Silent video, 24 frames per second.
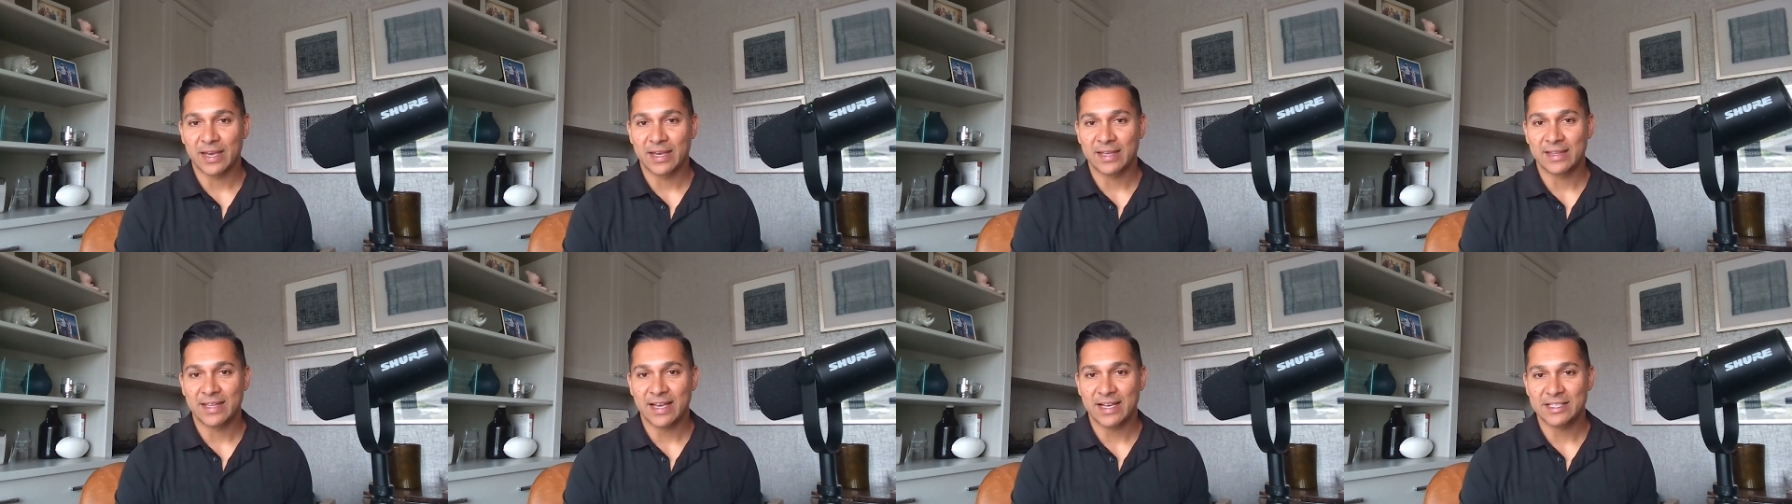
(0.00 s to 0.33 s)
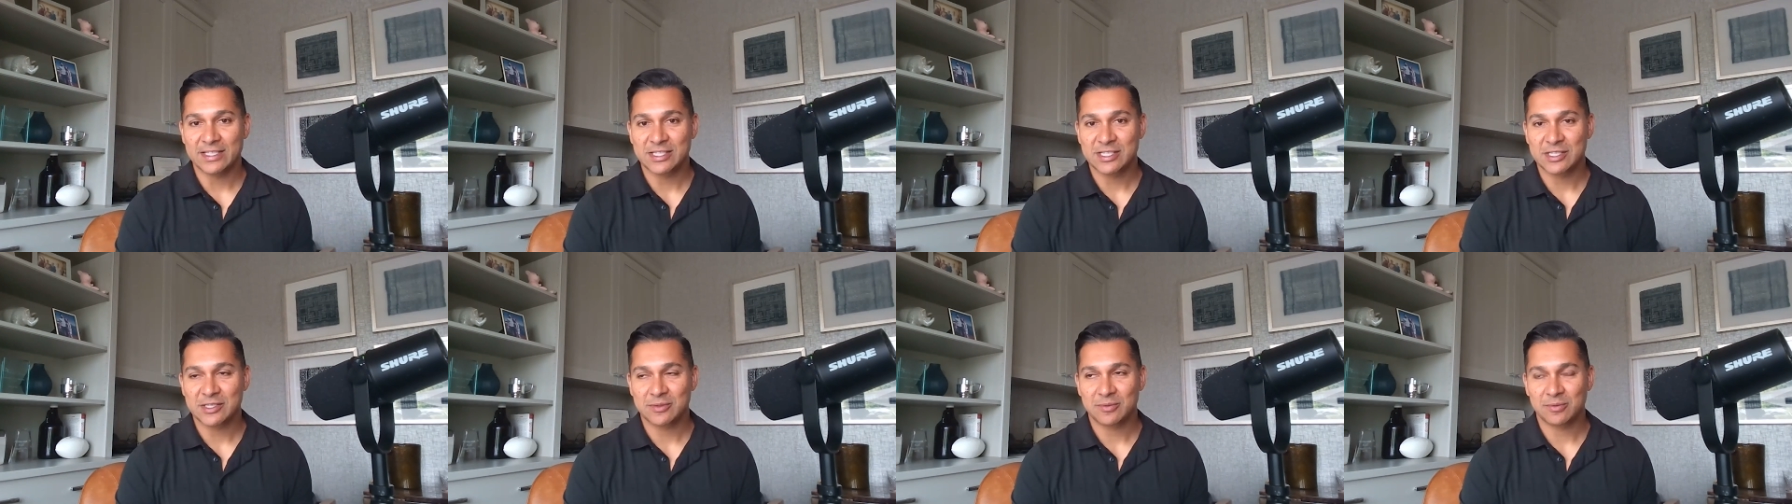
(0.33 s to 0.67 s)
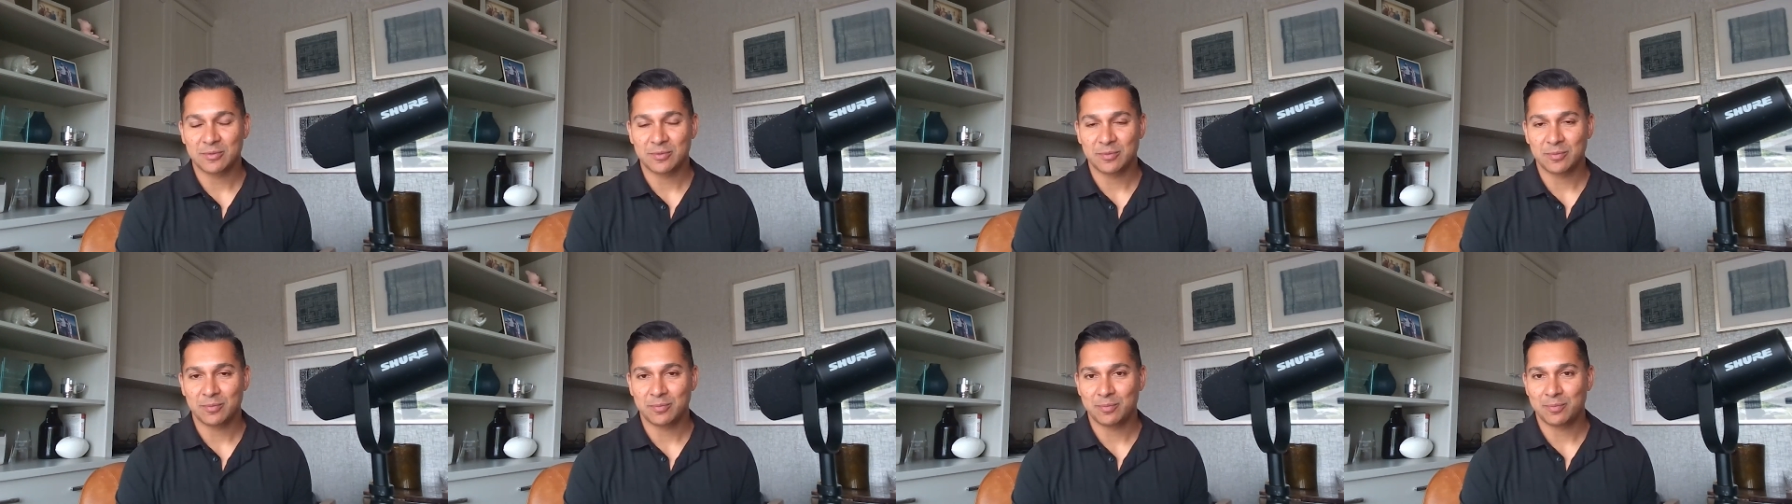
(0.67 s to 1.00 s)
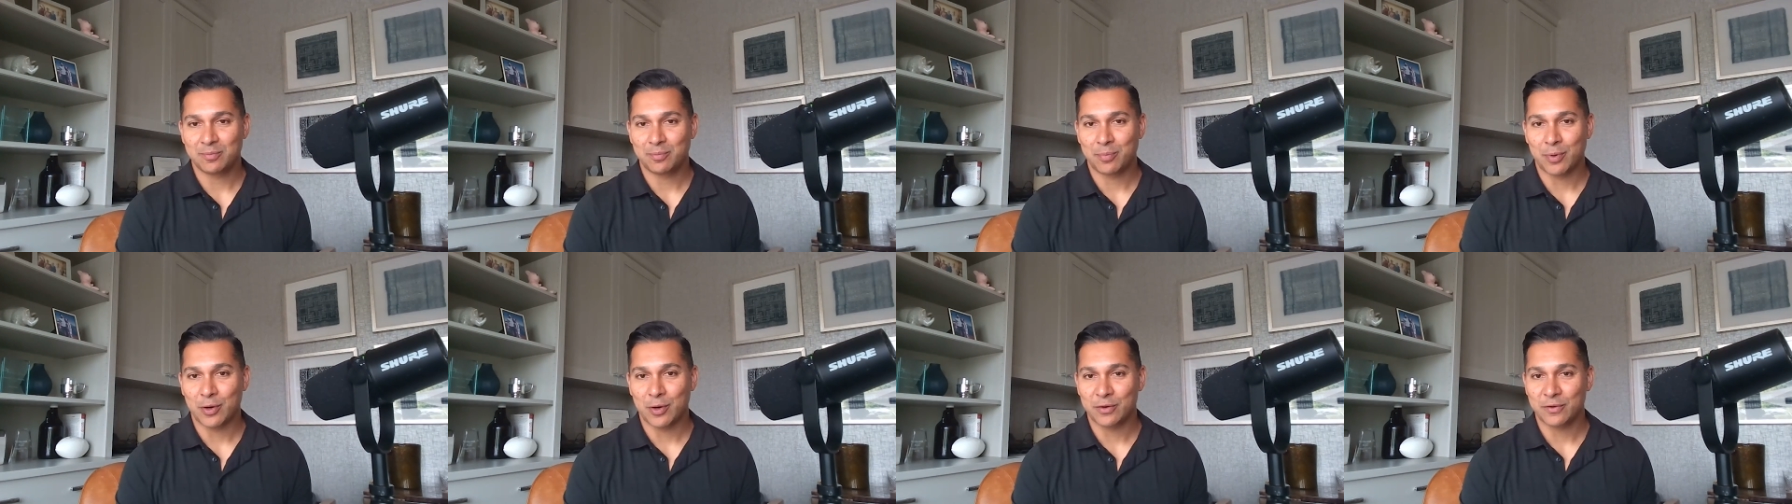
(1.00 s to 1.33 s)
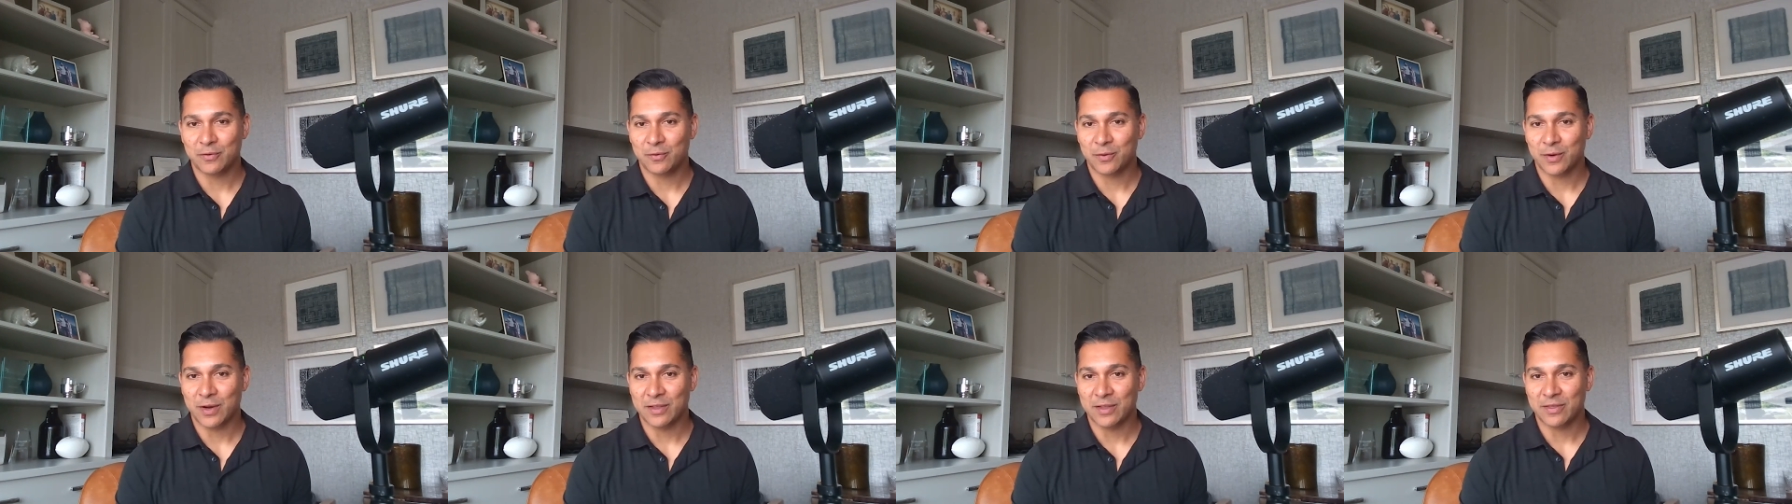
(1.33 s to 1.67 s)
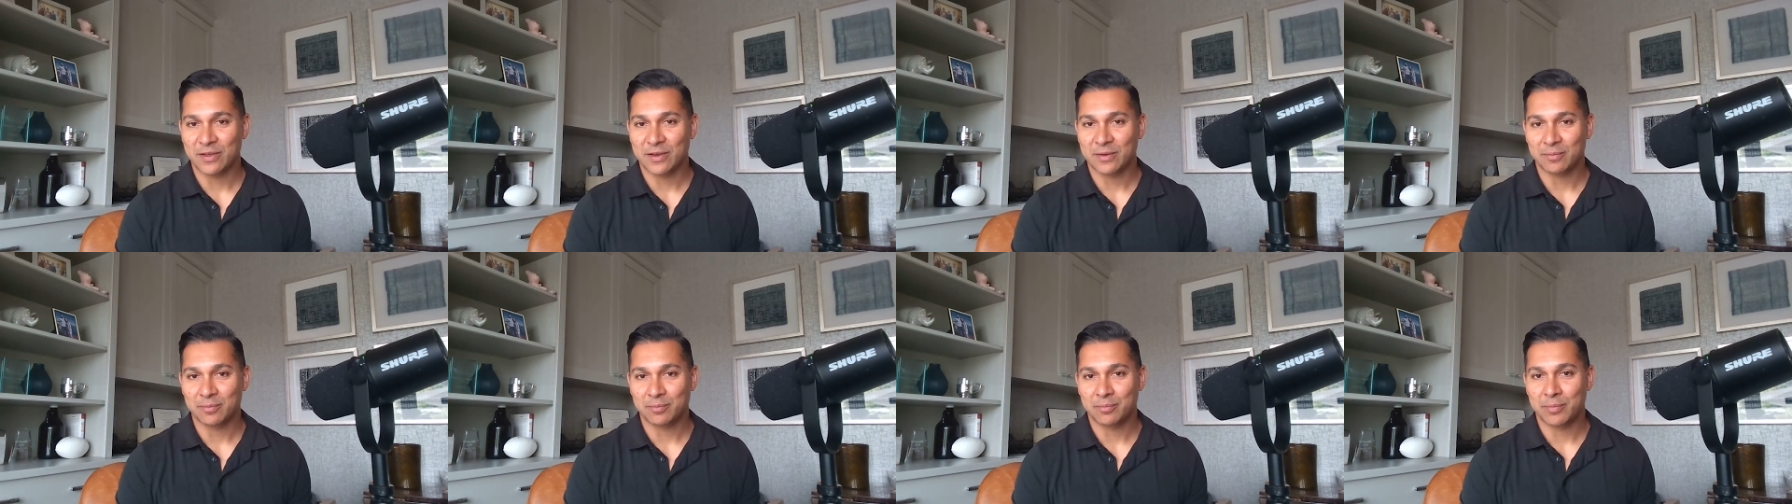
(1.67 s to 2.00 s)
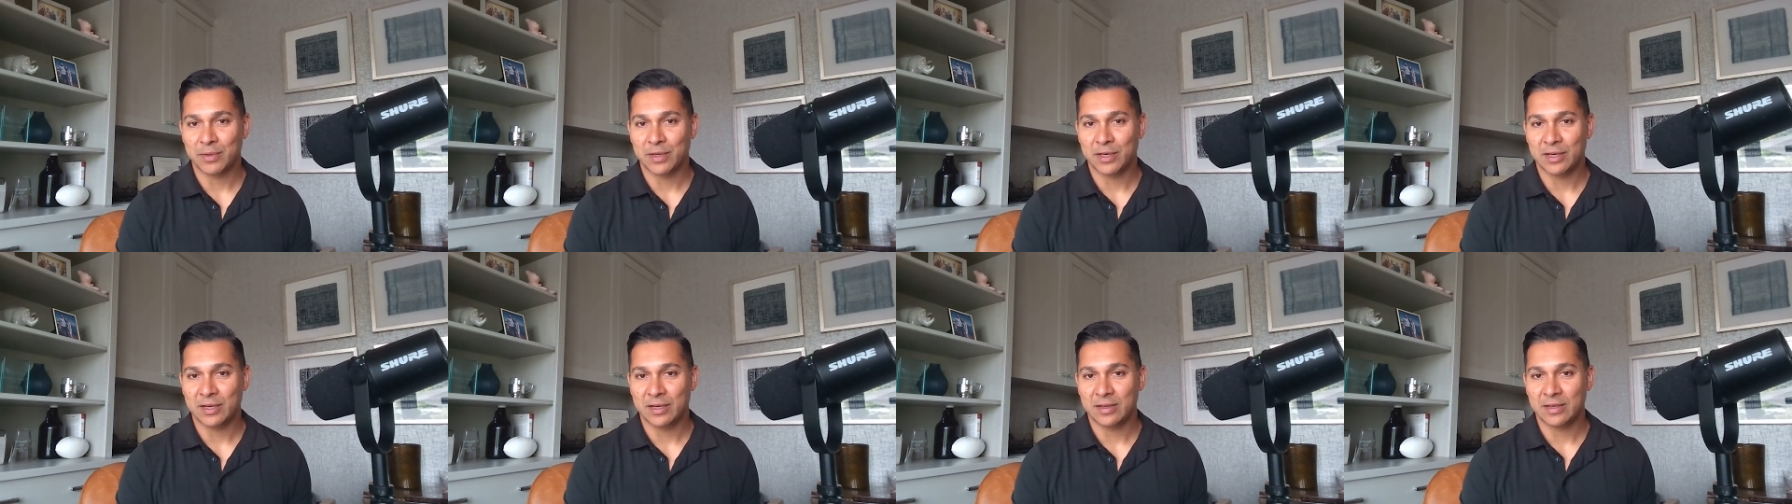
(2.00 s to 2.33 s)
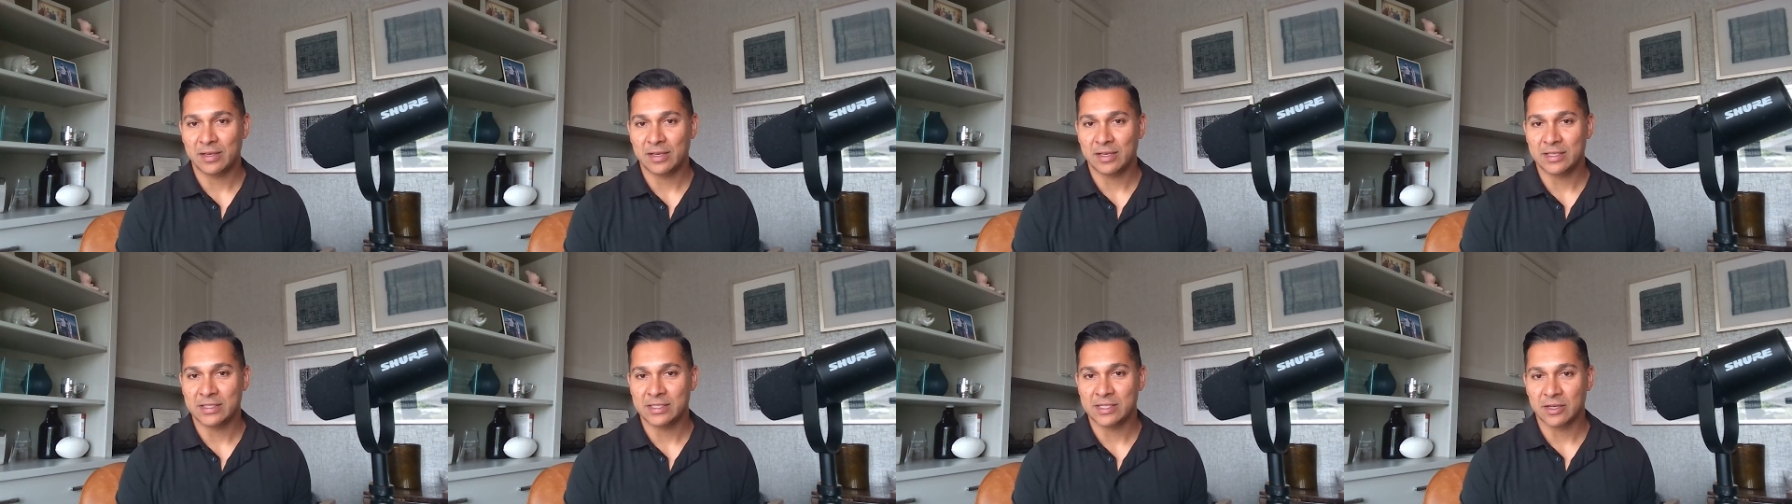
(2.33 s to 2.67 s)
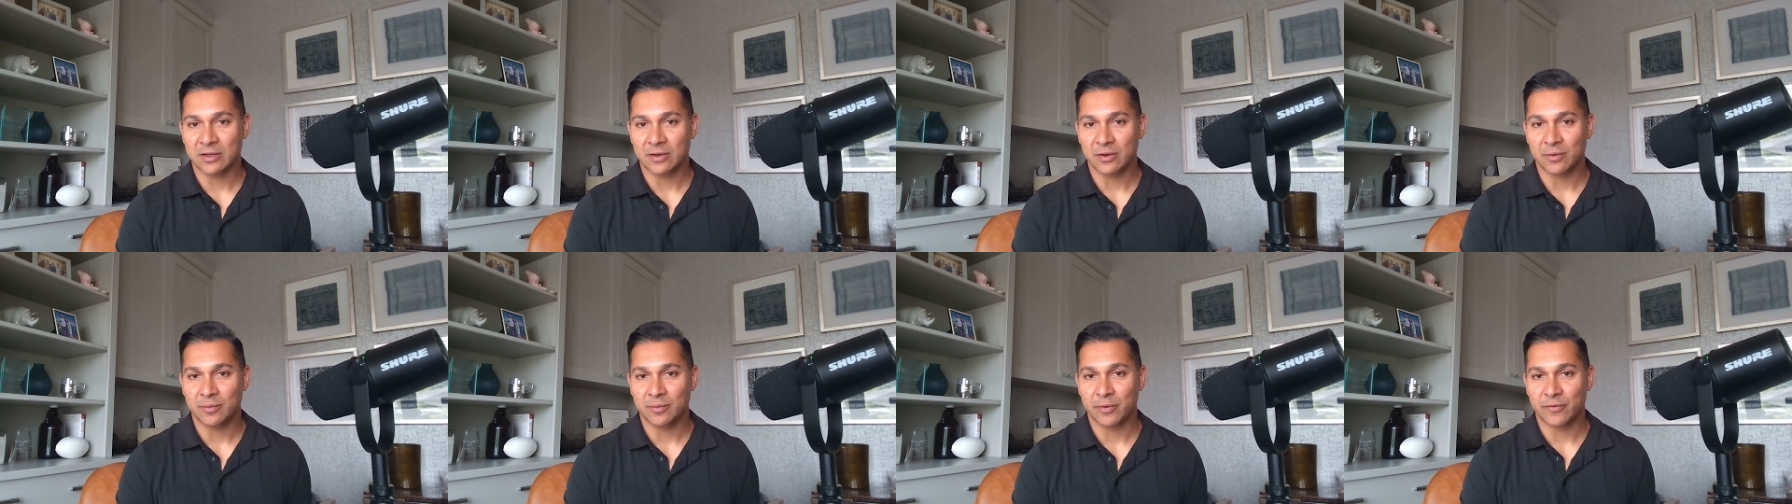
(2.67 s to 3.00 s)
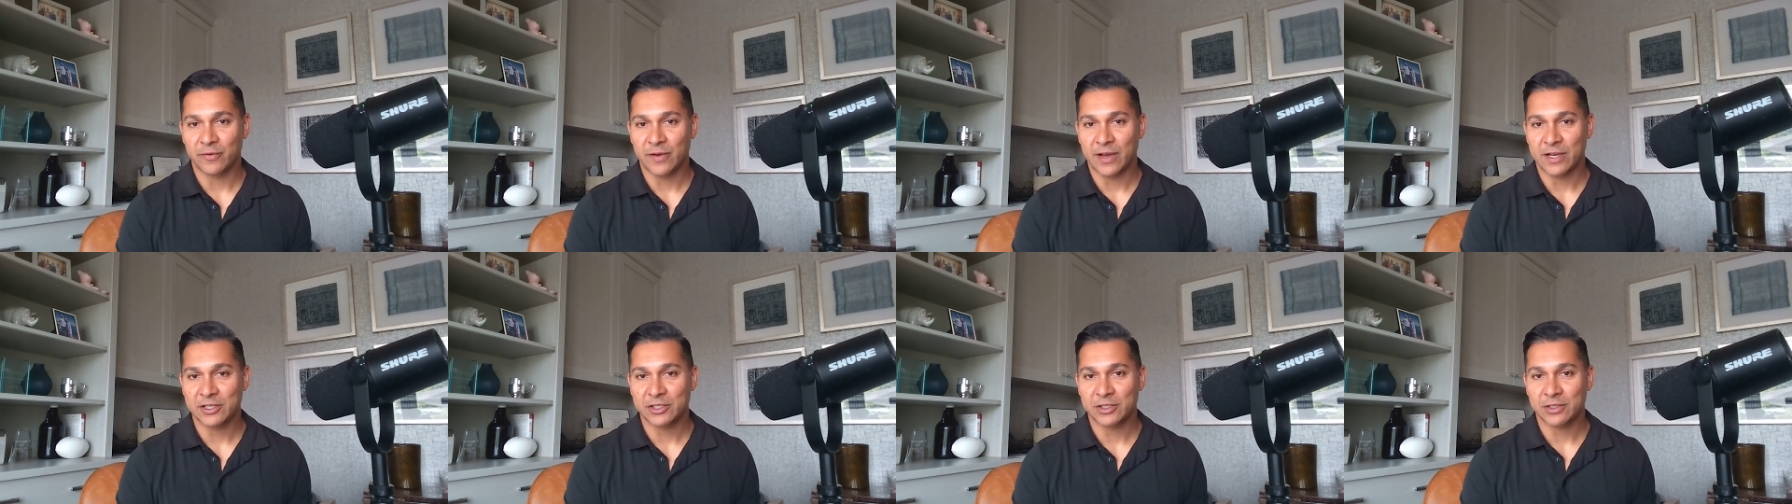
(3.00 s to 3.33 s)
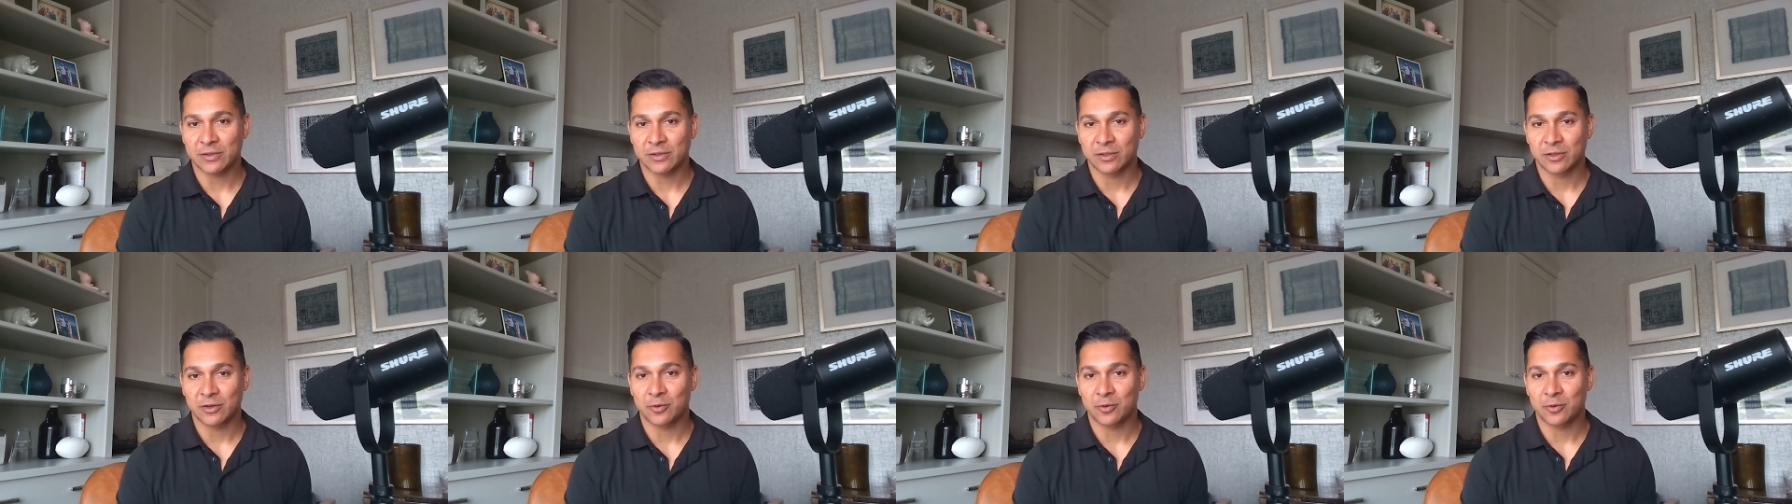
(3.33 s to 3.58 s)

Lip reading: And that's part of what I think is a good professional.